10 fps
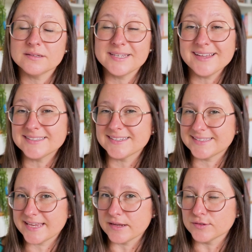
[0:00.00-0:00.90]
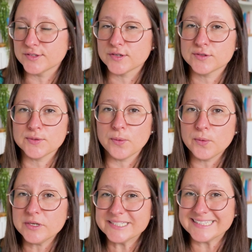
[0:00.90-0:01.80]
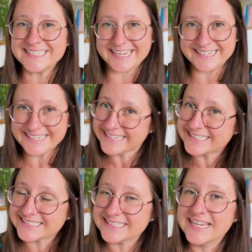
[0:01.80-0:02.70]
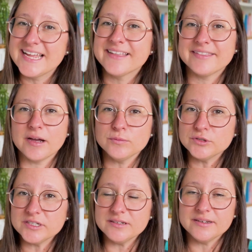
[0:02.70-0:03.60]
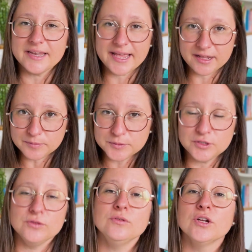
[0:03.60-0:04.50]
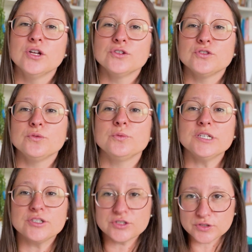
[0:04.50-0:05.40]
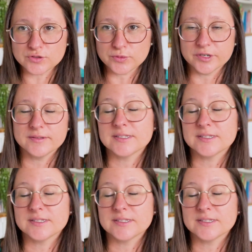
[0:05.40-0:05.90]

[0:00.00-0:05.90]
test skills. So all the techniques that would help you to reach the score.